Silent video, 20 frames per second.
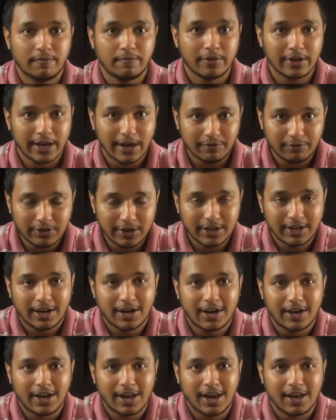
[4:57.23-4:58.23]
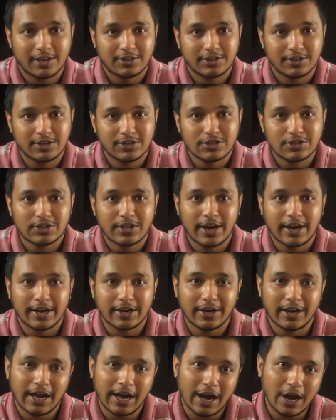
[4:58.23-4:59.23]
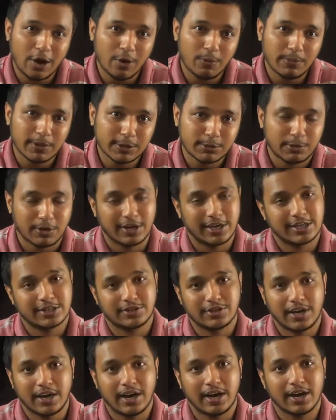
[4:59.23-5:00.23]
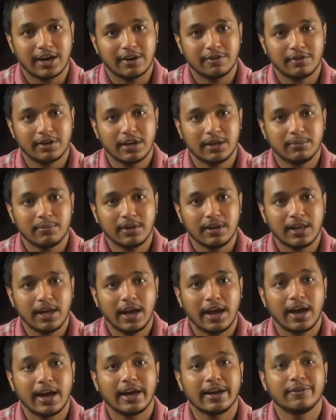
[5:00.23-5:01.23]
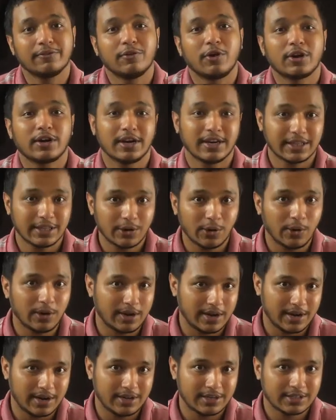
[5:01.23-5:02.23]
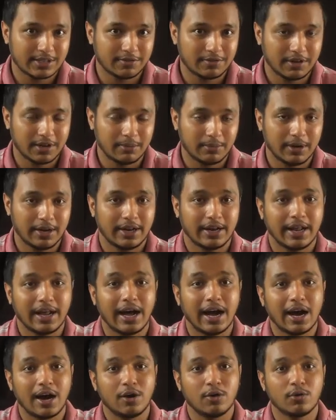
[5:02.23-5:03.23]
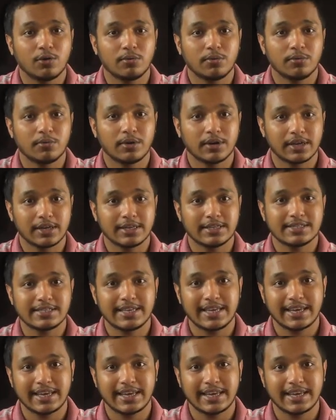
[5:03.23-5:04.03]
We have done an analysis that how much products are available and what are the alternates available, and how is the